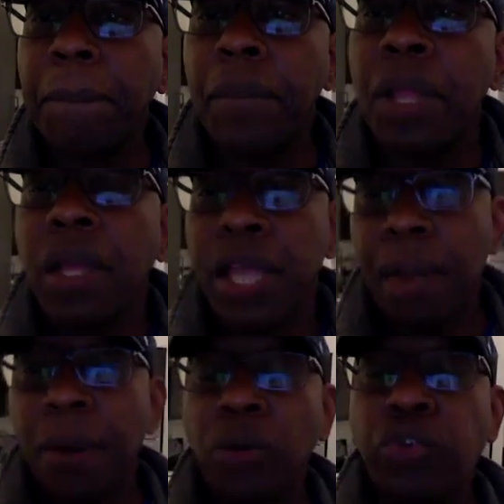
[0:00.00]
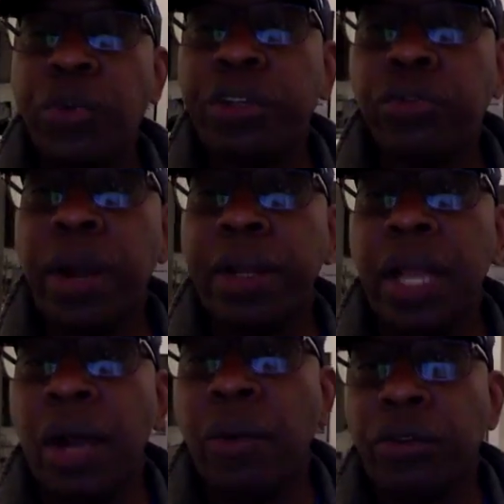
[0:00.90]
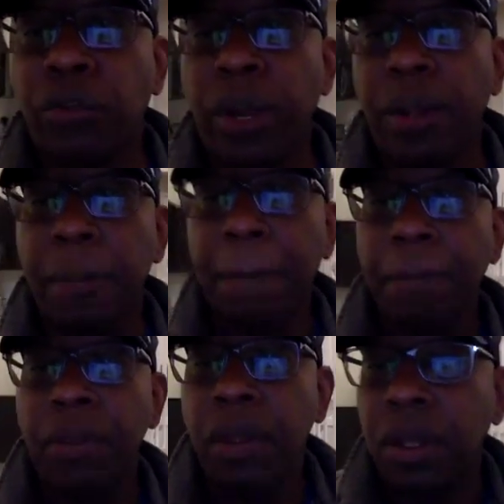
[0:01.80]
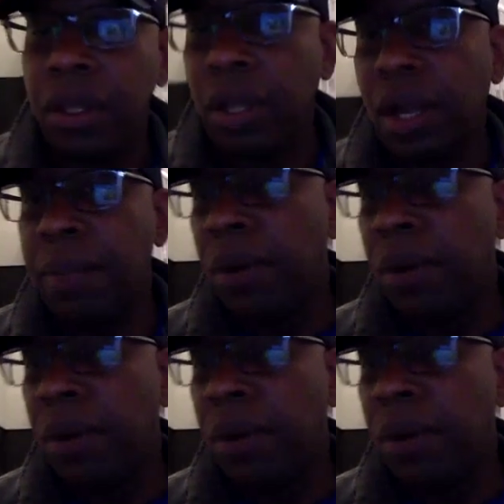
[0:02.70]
Yeah, I'm on Twitch right now as well. I'm on